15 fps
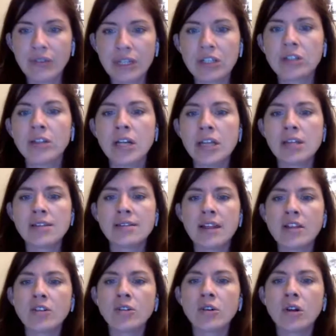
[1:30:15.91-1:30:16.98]
figure in the
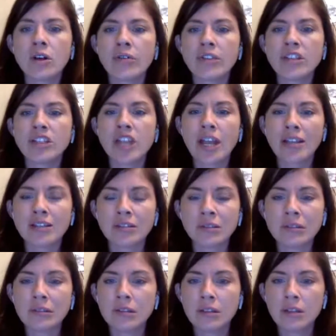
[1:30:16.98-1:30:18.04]
center of the
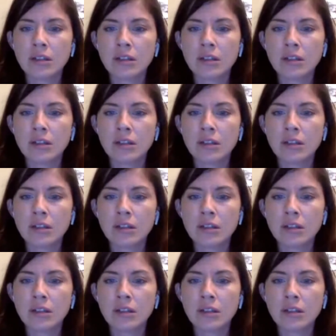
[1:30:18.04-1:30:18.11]
chancel.